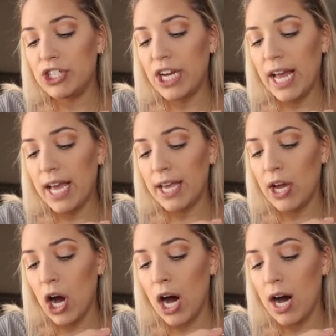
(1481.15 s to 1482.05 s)

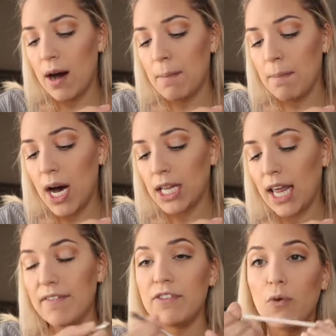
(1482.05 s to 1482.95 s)

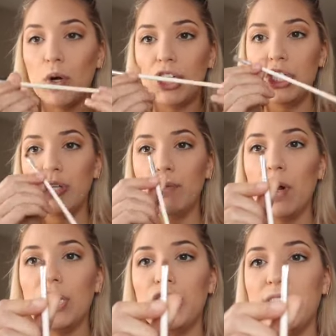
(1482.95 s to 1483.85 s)
J1142
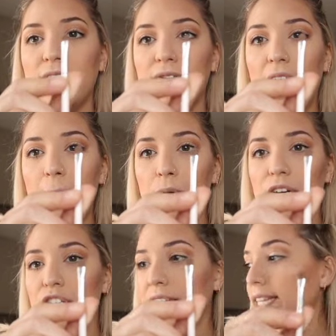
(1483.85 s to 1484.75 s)
brush. It's a flat
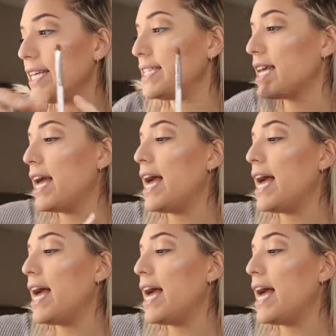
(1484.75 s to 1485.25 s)
brush like this.